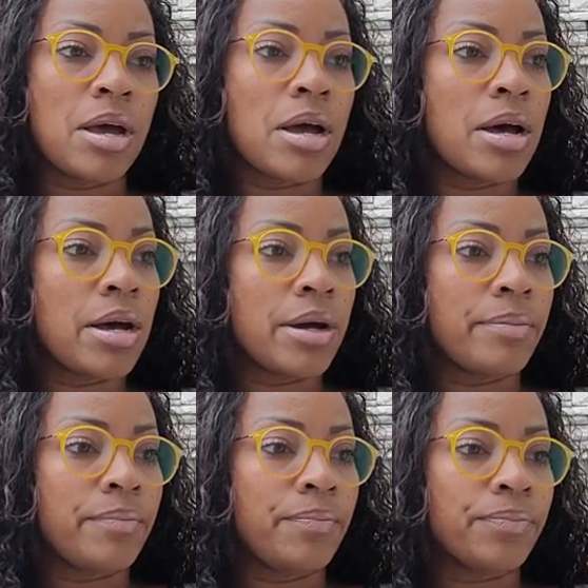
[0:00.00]

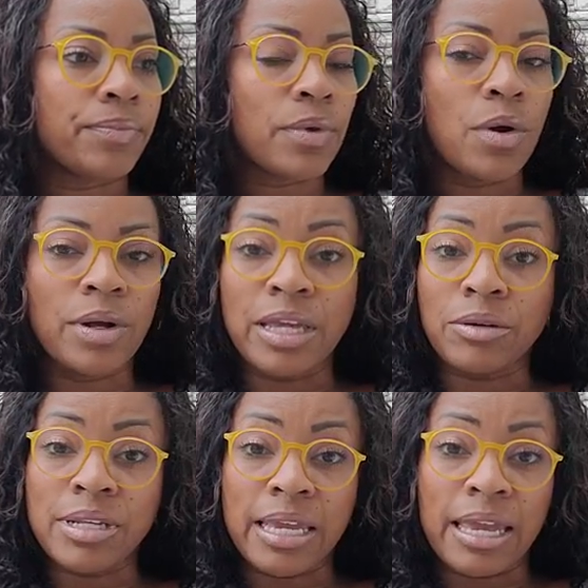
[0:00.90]
or they
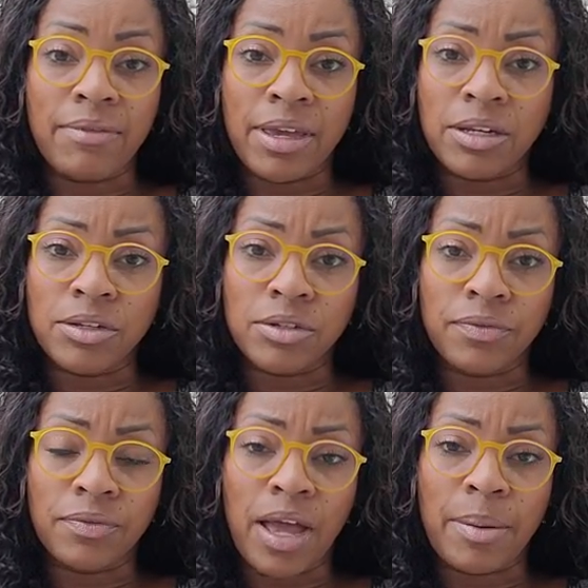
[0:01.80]
don't take advantage
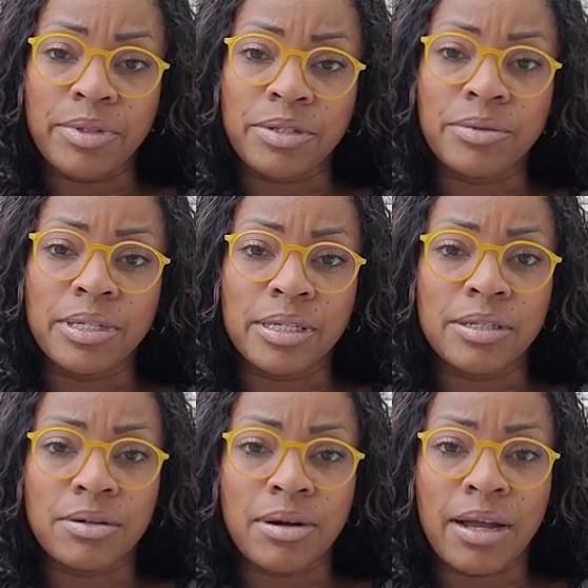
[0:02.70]
of
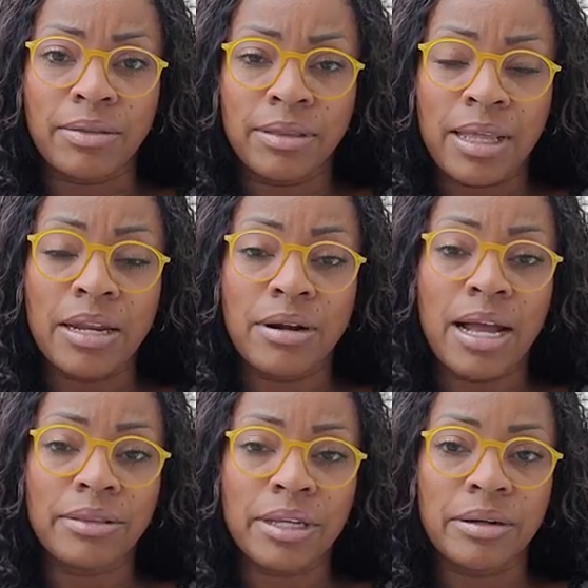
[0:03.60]
opportunities that are
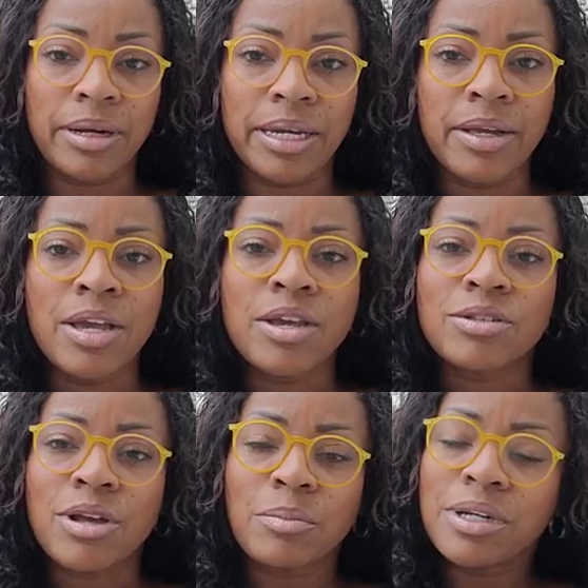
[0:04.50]
out there, right?
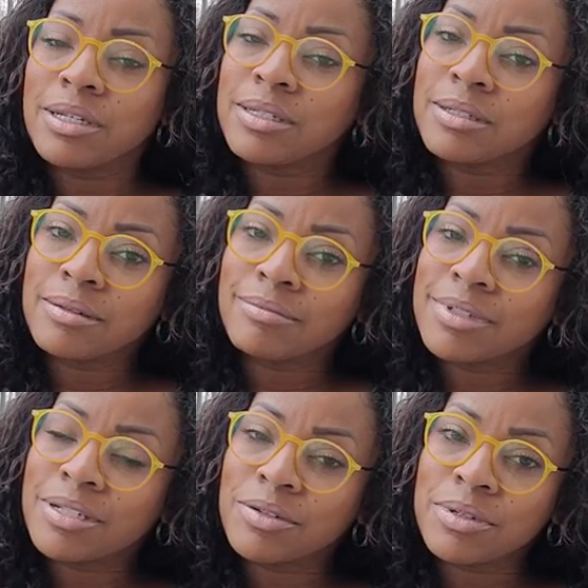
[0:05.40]
So I wanted
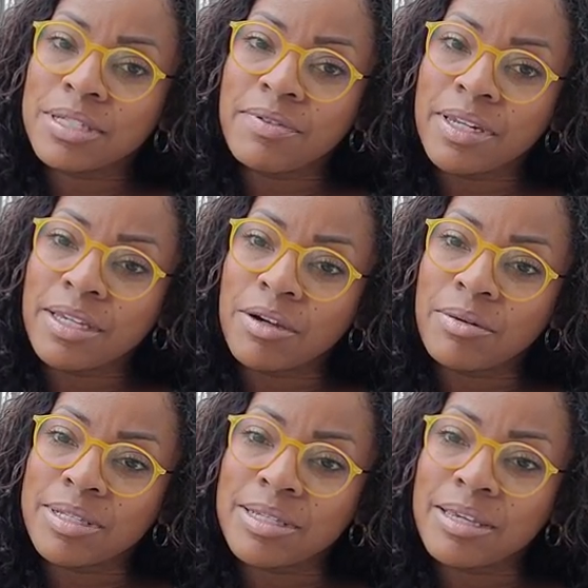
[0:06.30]
to do this video
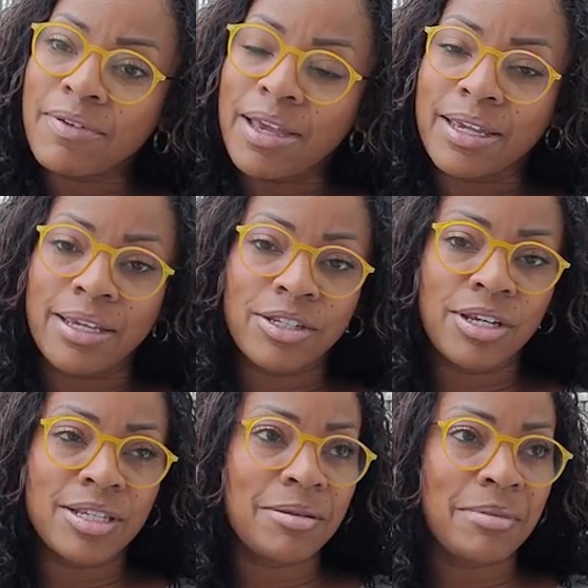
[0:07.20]
and see if I can't
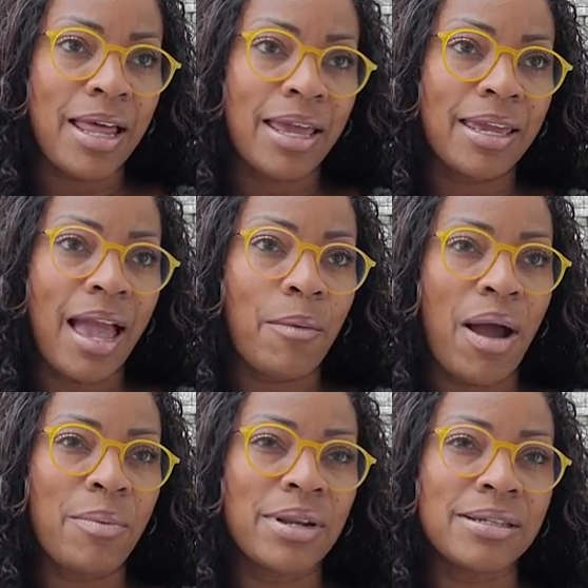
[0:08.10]
shed some light.
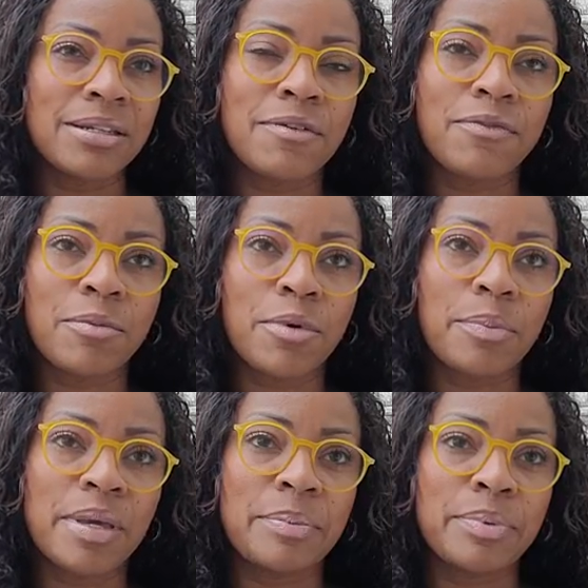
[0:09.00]
I would love for more
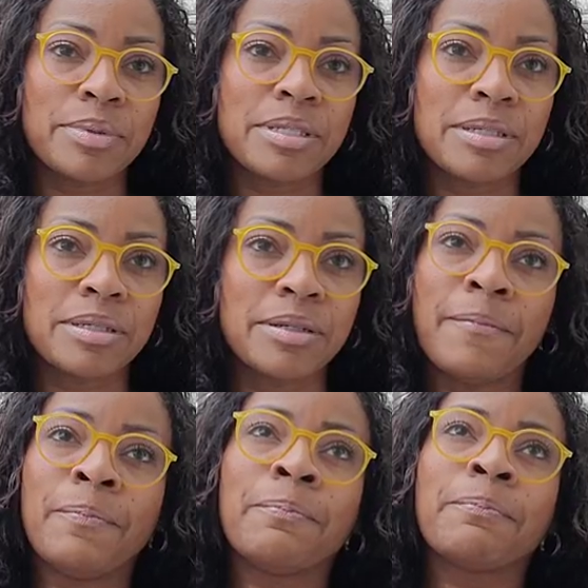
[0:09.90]
people
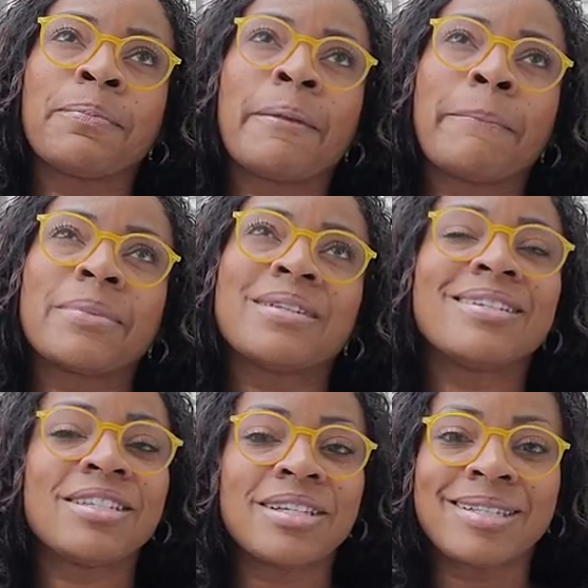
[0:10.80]
to
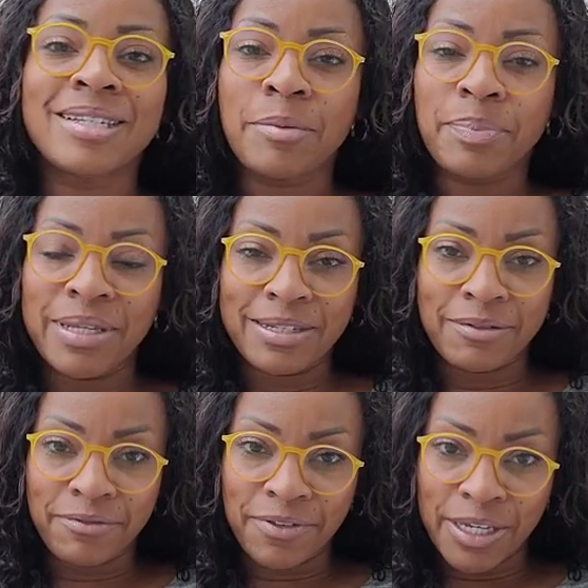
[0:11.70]
just step into
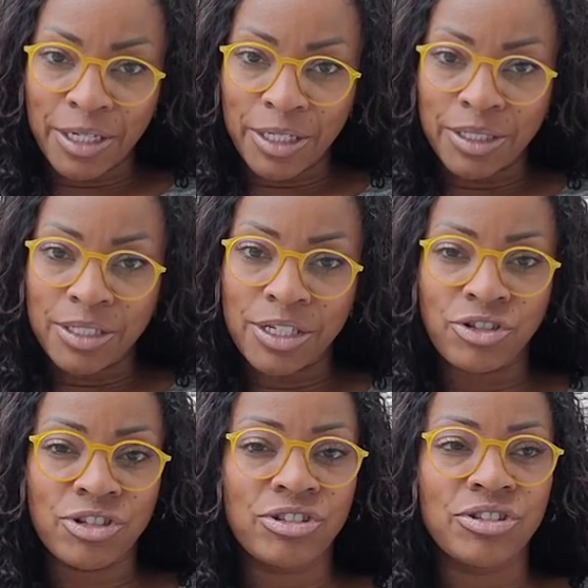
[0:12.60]
fear, to
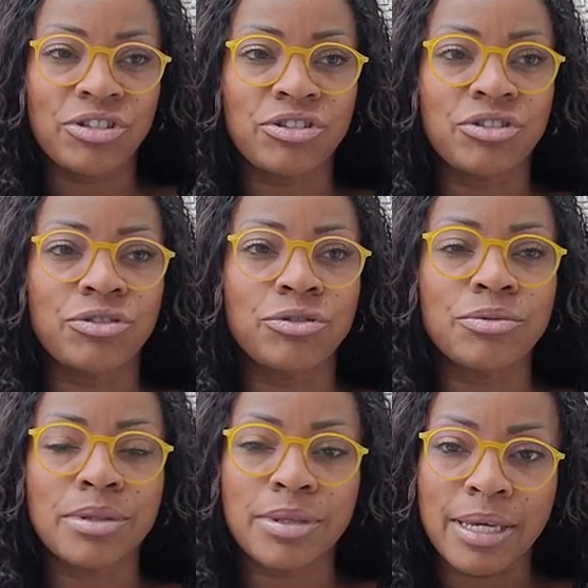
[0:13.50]
just do
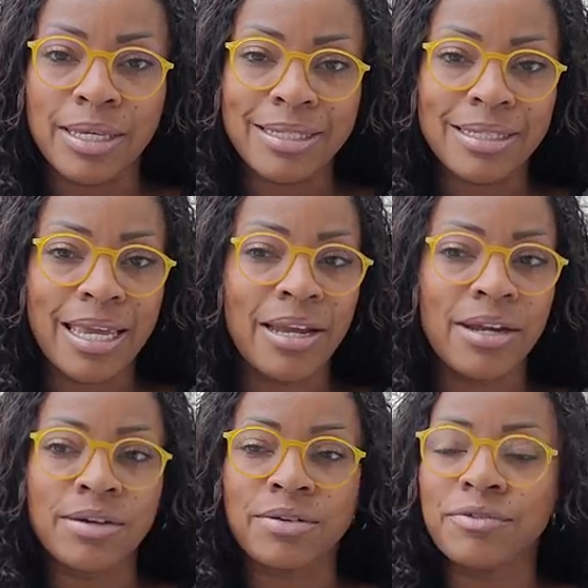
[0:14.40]
the thing,
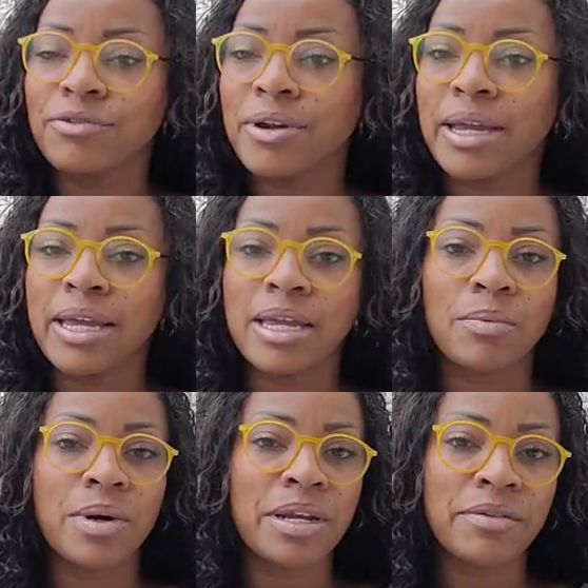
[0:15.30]
scared, afraid,
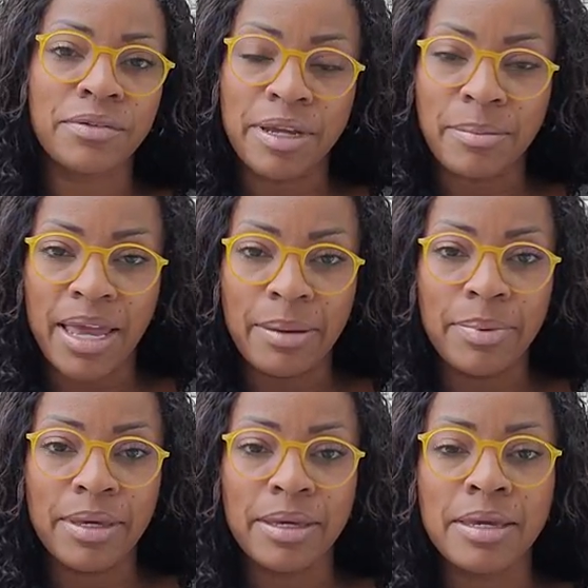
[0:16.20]
whatever it might
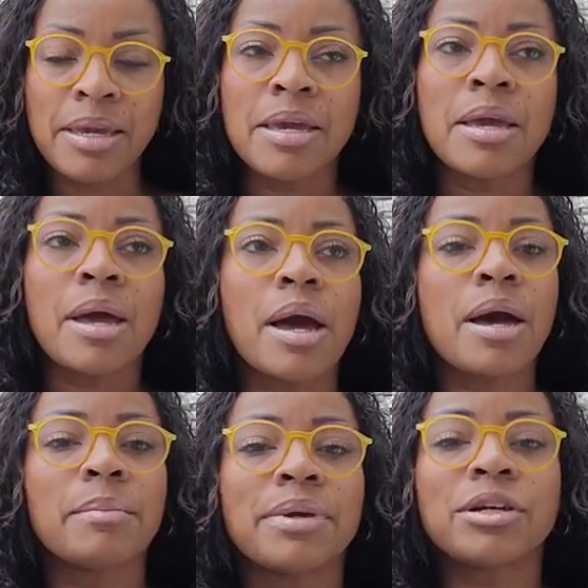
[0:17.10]
be,
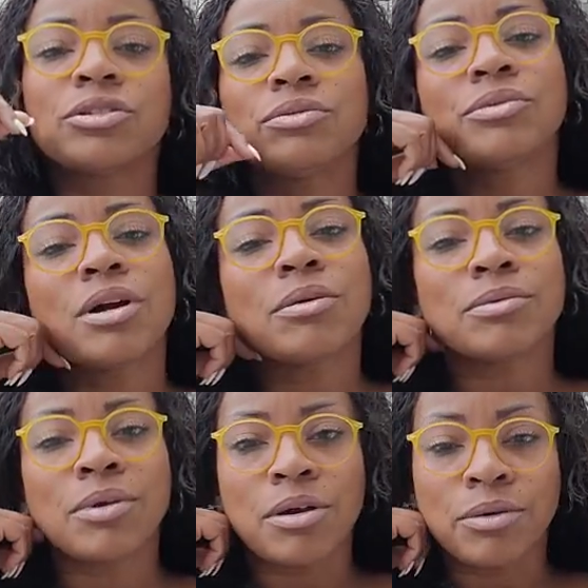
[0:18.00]
because you
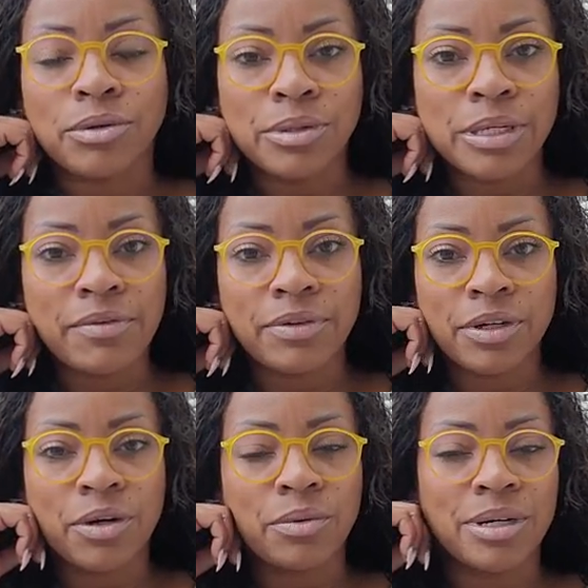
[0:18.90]
never
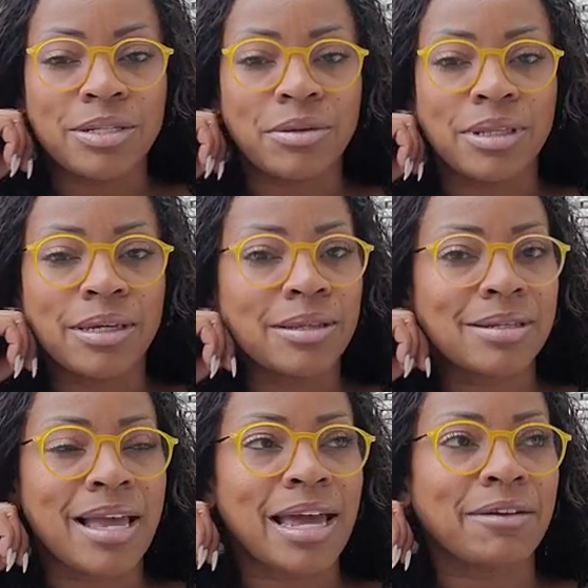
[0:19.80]
know what's on the other
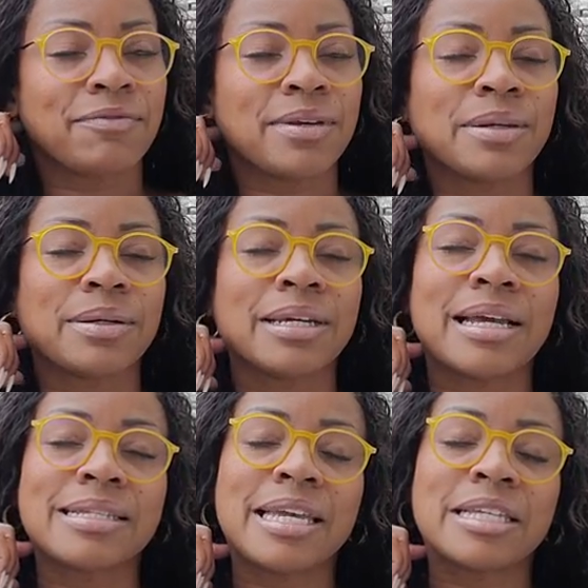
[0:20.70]
side of fear. And I
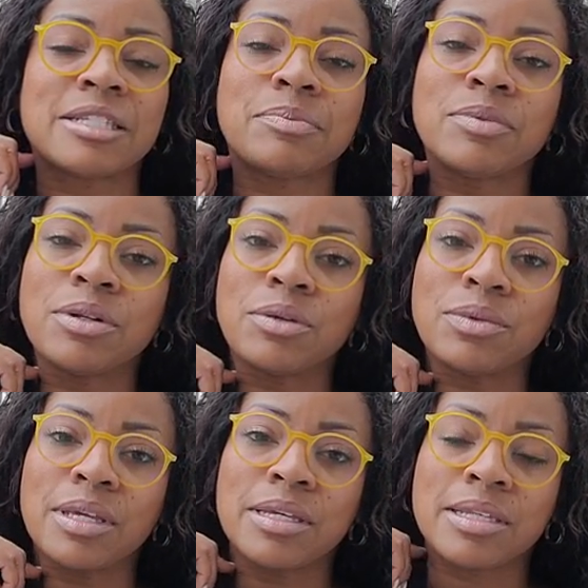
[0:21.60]
say,
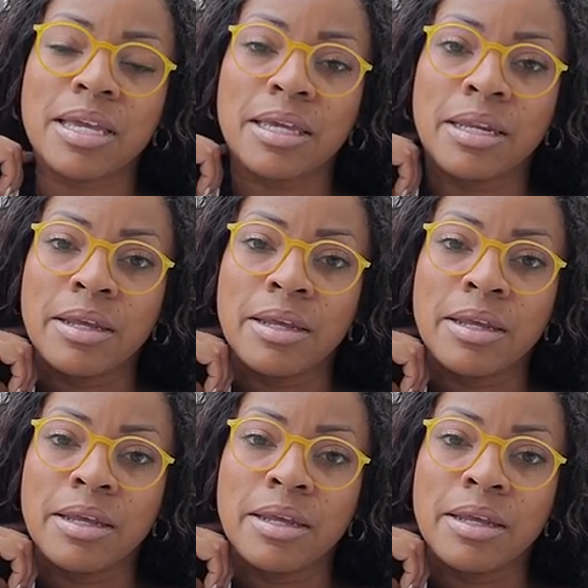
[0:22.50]
things that